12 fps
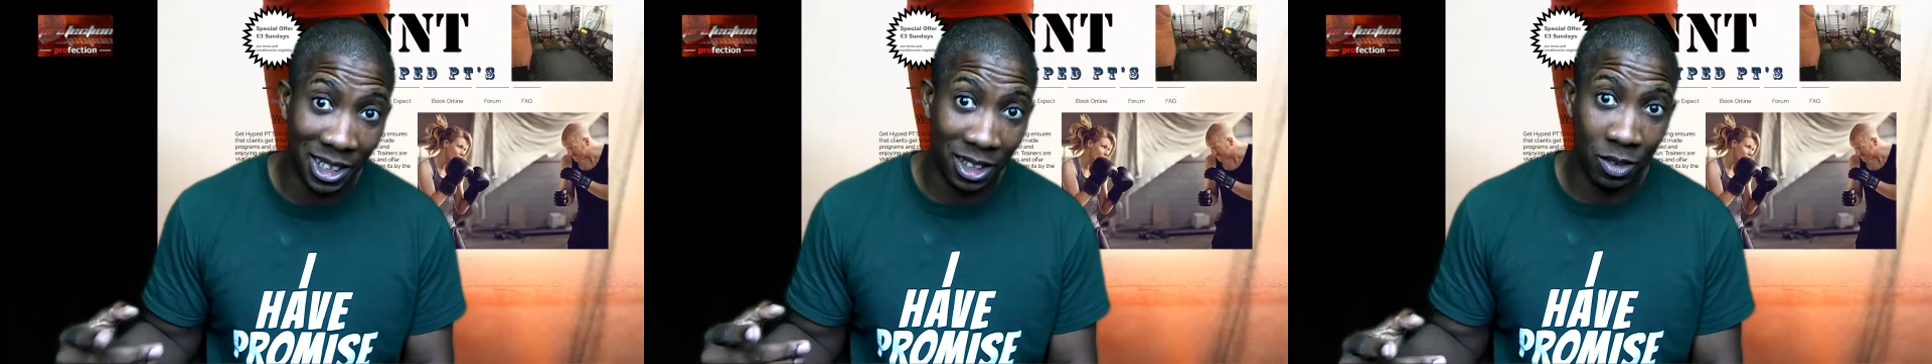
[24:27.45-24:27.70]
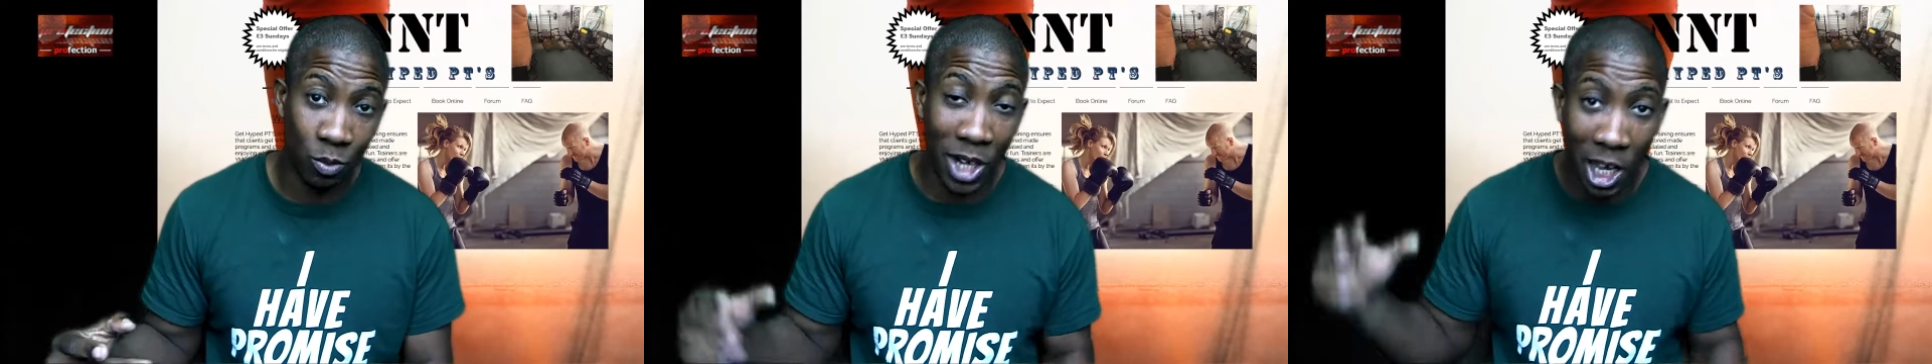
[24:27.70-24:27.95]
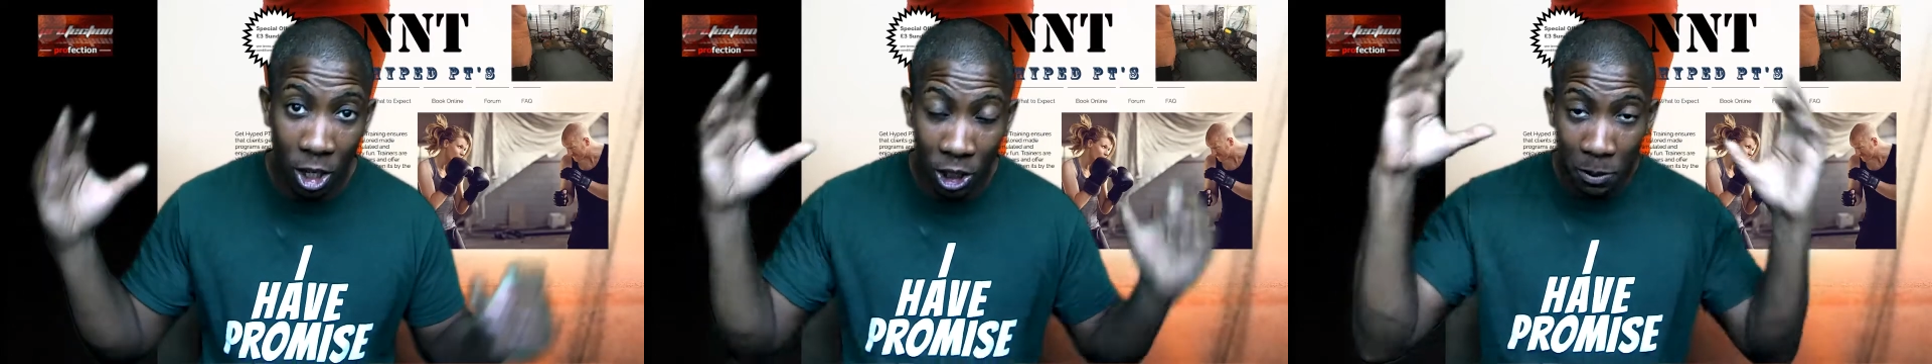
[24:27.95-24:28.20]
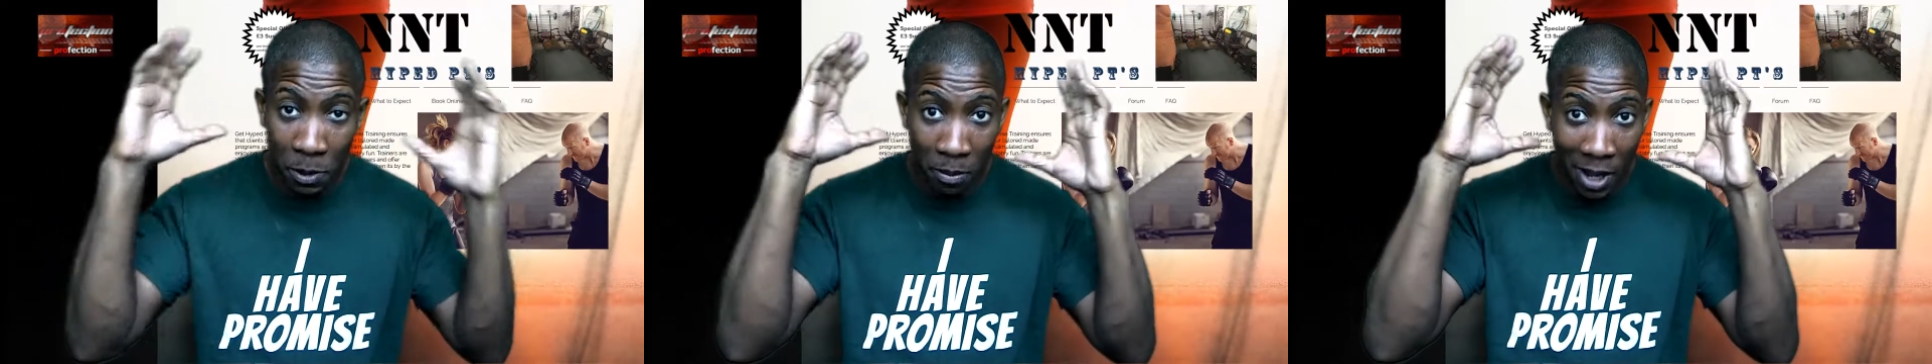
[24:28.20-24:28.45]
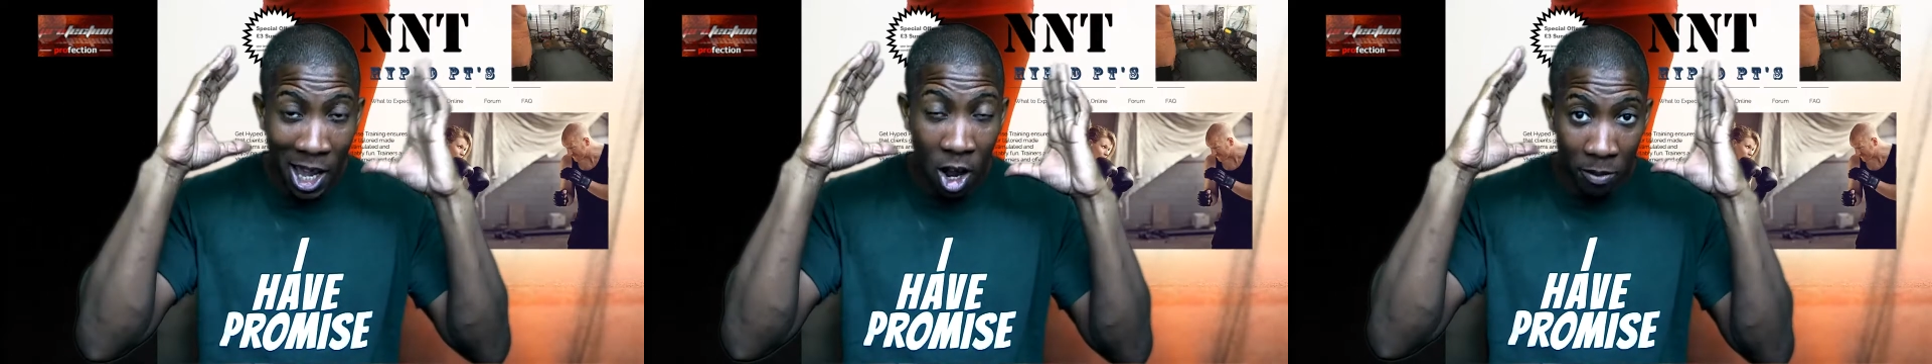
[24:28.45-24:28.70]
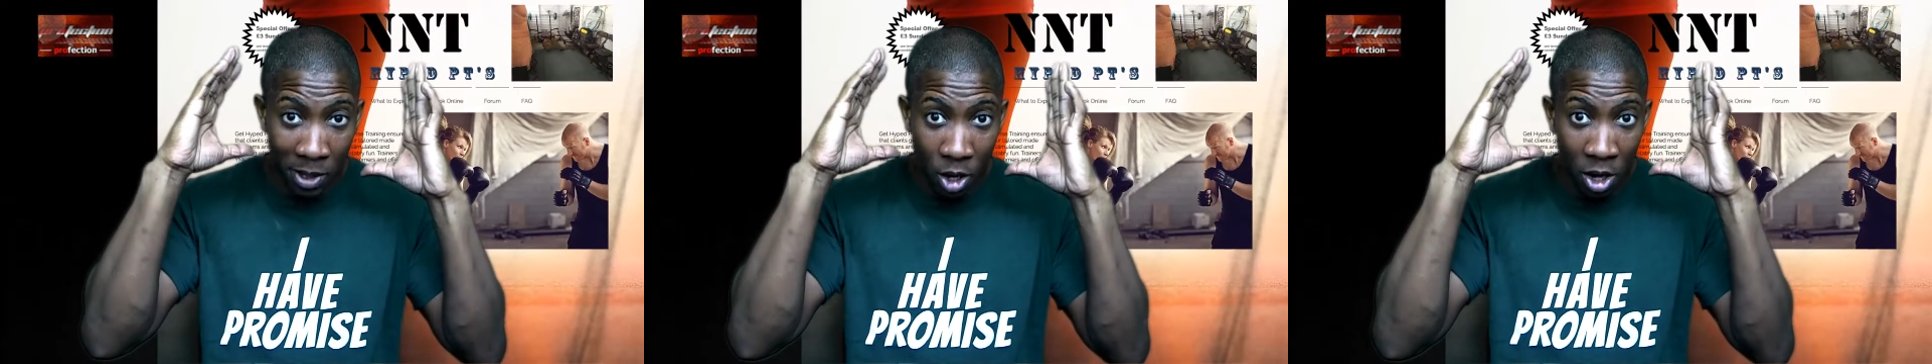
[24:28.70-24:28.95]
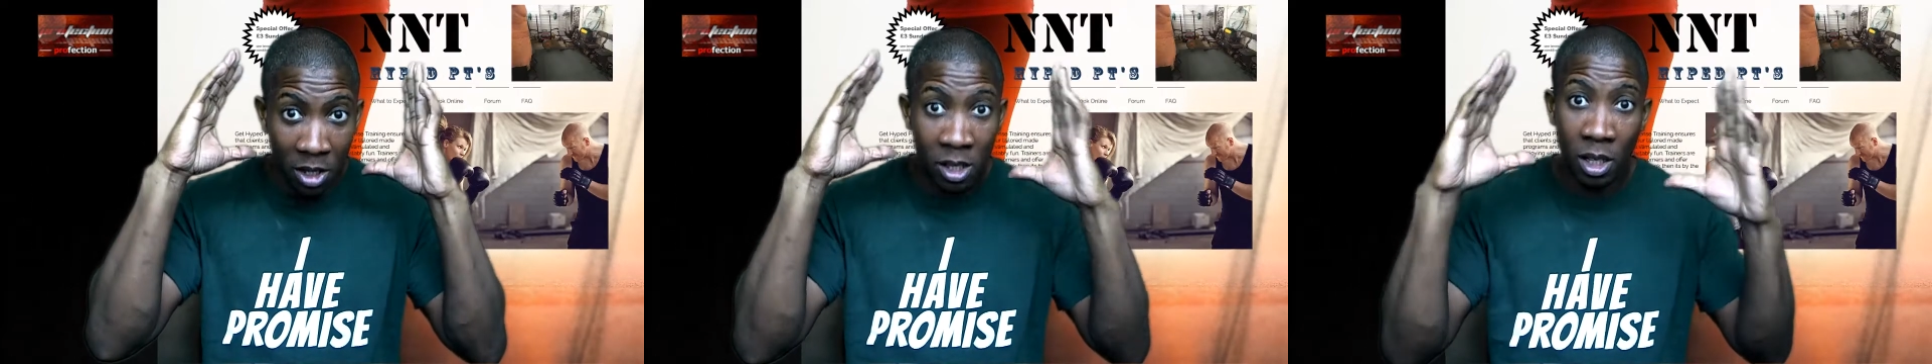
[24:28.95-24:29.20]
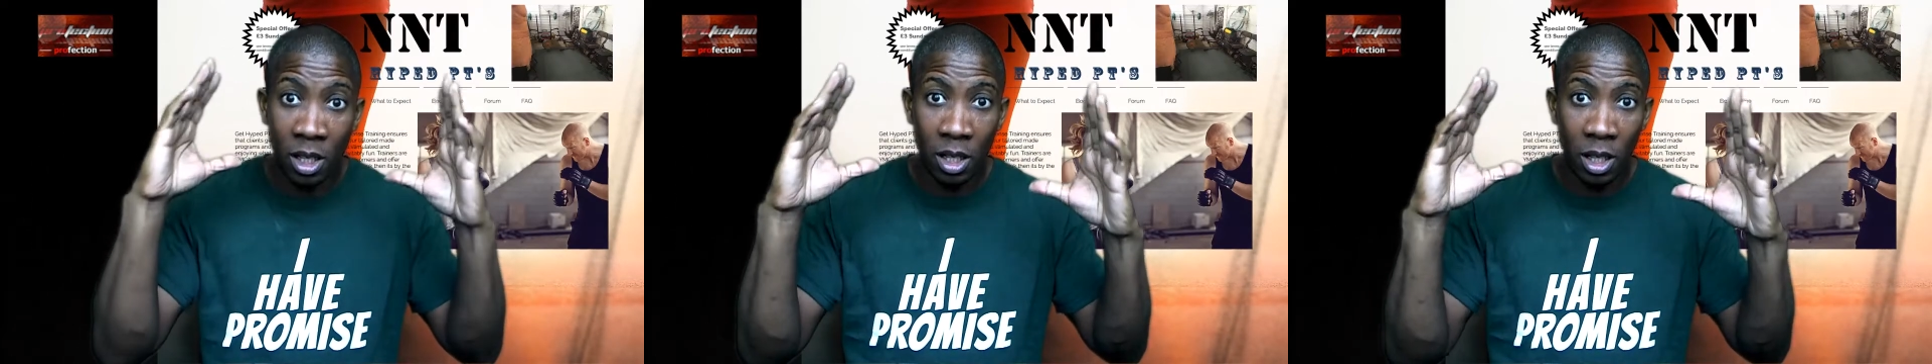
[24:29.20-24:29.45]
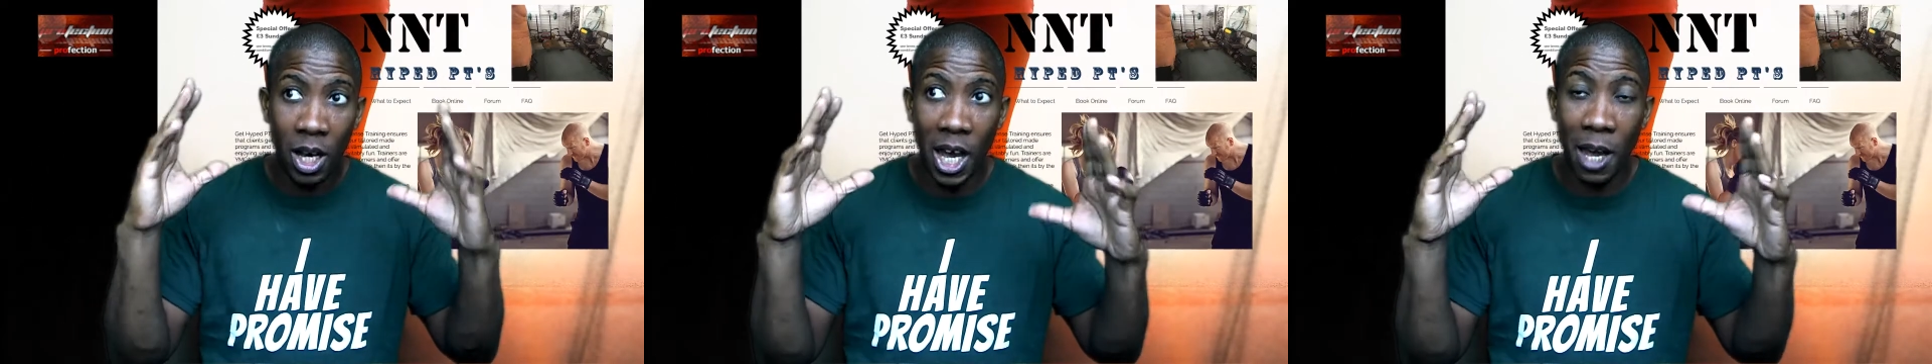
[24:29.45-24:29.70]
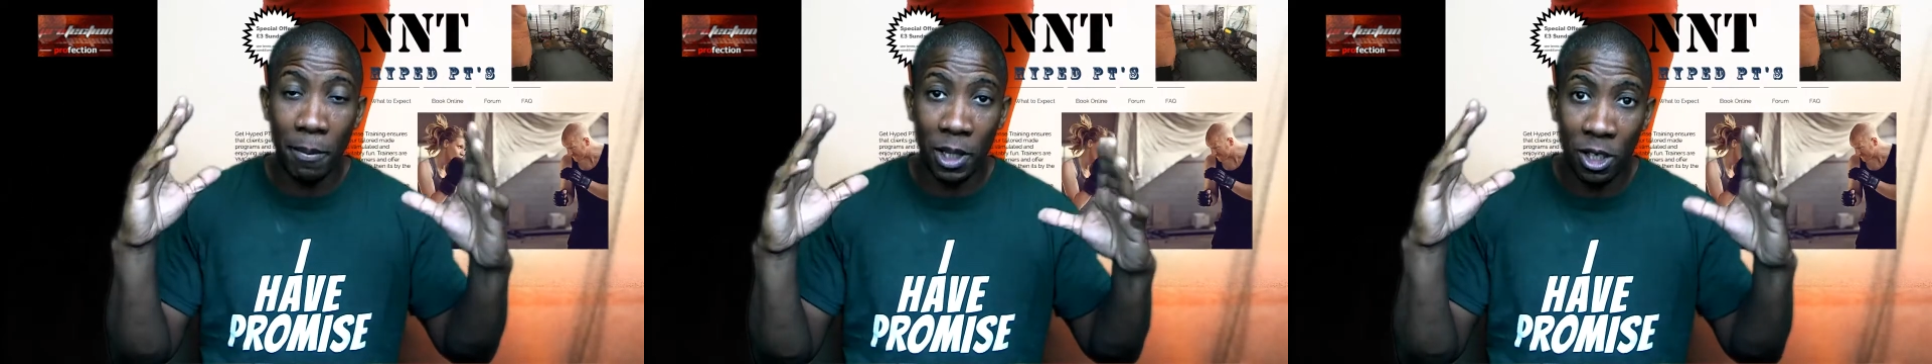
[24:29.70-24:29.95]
When I go to put my helmet on, because